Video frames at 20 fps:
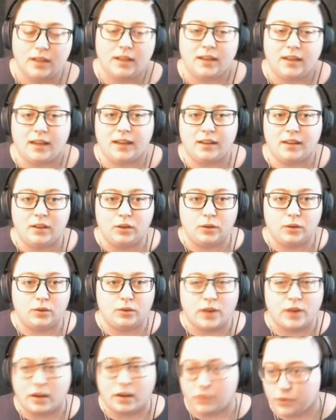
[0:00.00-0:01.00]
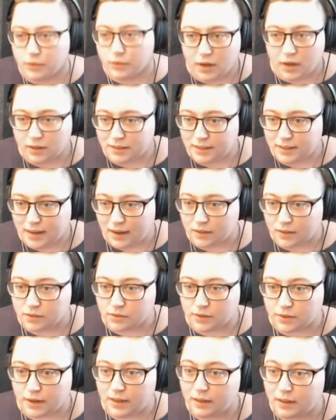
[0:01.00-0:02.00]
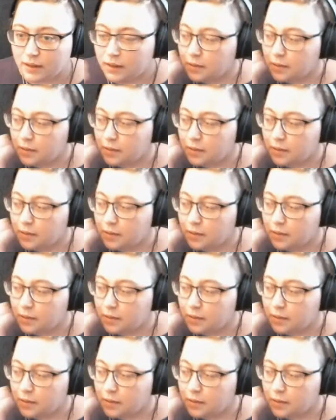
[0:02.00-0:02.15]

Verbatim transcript: and you travel through a haunted house, right?